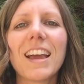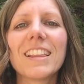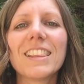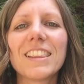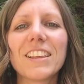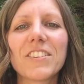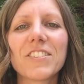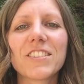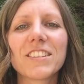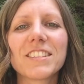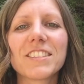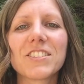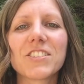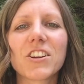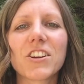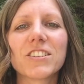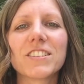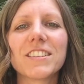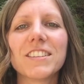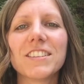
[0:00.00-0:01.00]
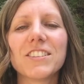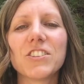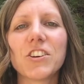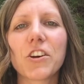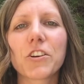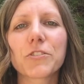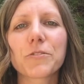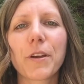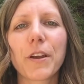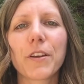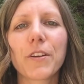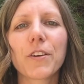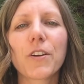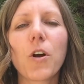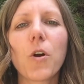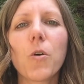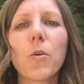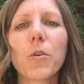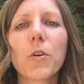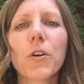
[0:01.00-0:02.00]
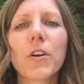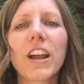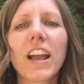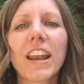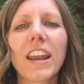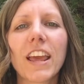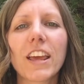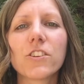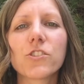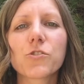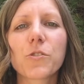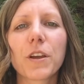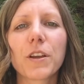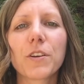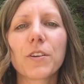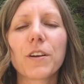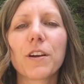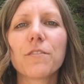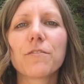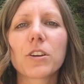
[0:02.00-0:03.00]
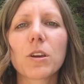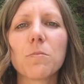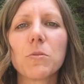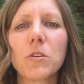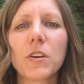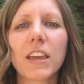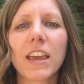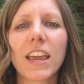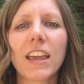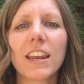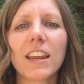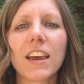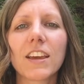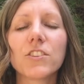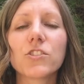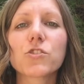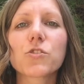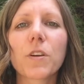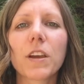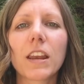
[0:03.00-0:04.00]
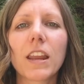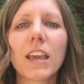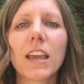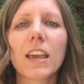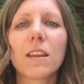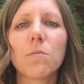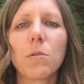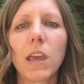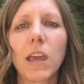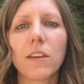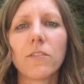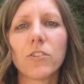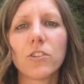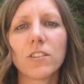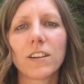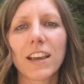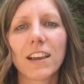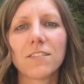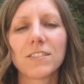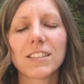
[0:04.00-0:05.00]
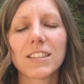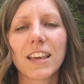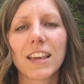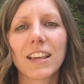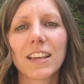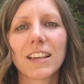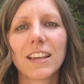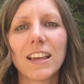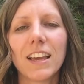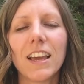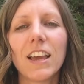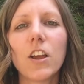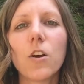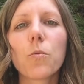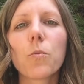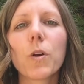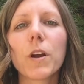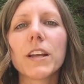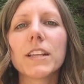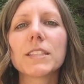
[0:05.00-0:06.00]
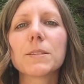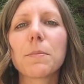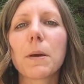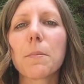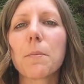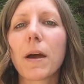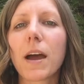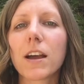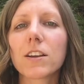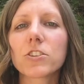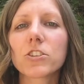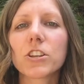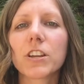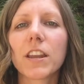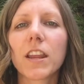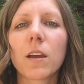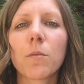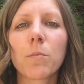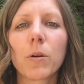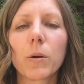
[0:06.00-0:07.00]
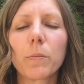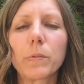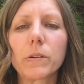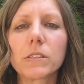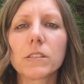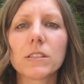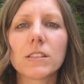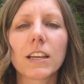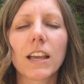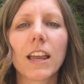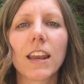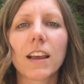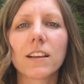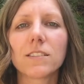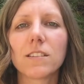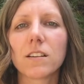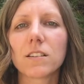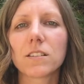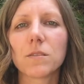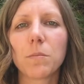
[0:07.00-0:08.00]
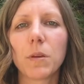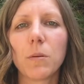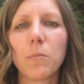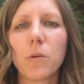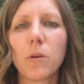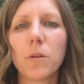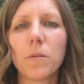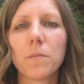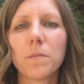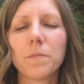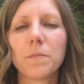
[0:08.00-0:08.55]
Hello, this is Darcie the Dog Trainer, owner and head trainer of CommuniCanine Training and Behavioral Counseling, where it's my passion and purpose to connect dogs and people.